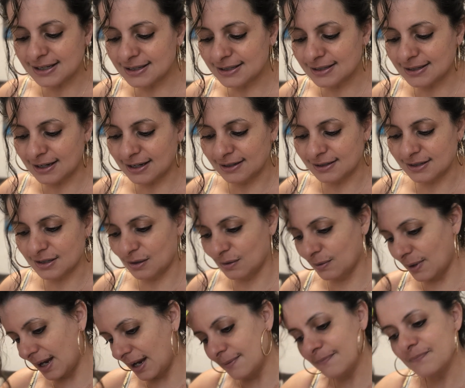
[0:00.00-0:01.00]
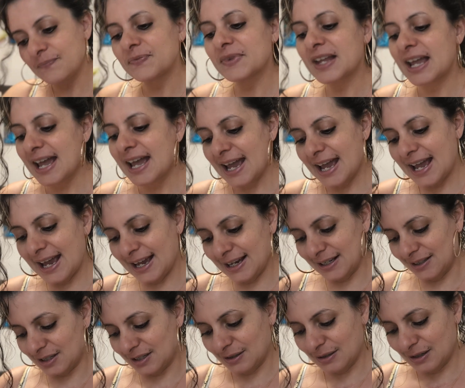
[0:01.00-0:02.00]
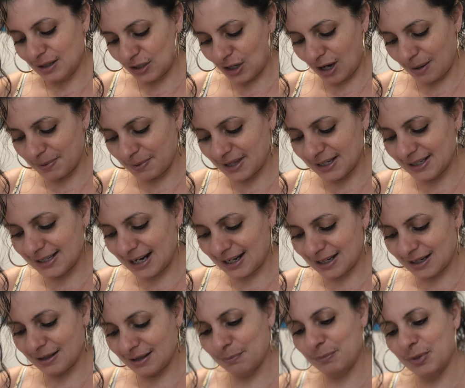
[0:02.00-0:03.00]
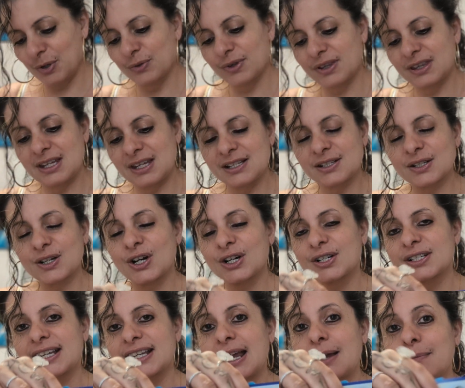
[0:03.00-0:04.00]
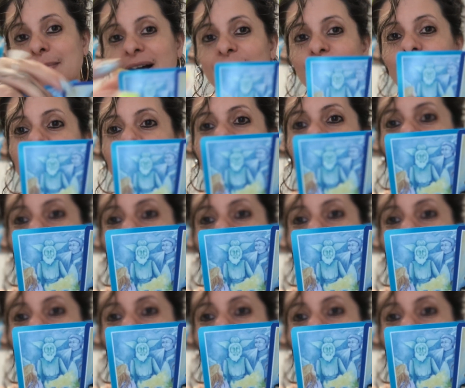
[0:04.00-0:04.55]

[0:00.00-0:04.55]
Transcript: these things, okay? And top of the deck, both these cards came out,